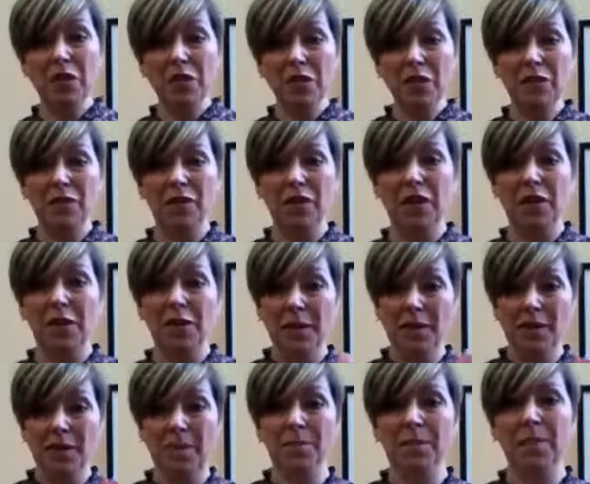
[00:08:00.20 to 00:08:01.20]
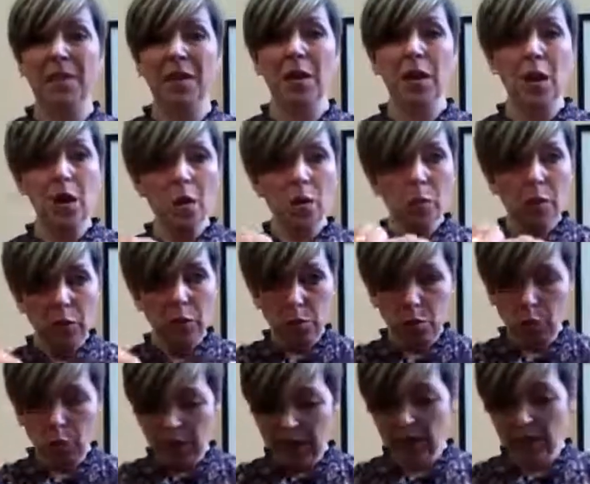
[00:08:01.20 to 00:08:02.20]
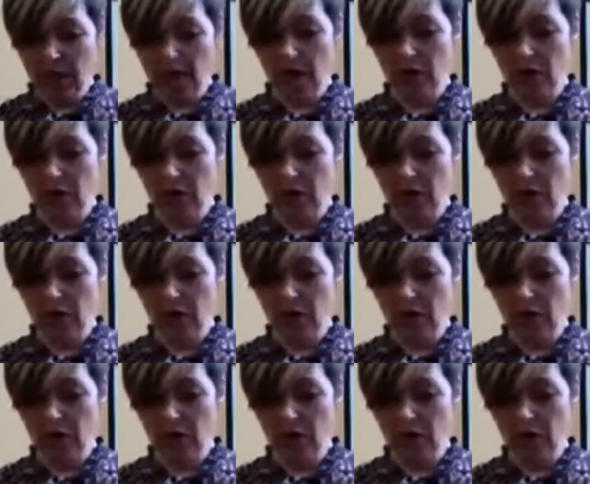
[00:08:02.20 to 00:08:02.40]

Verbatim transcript: of when we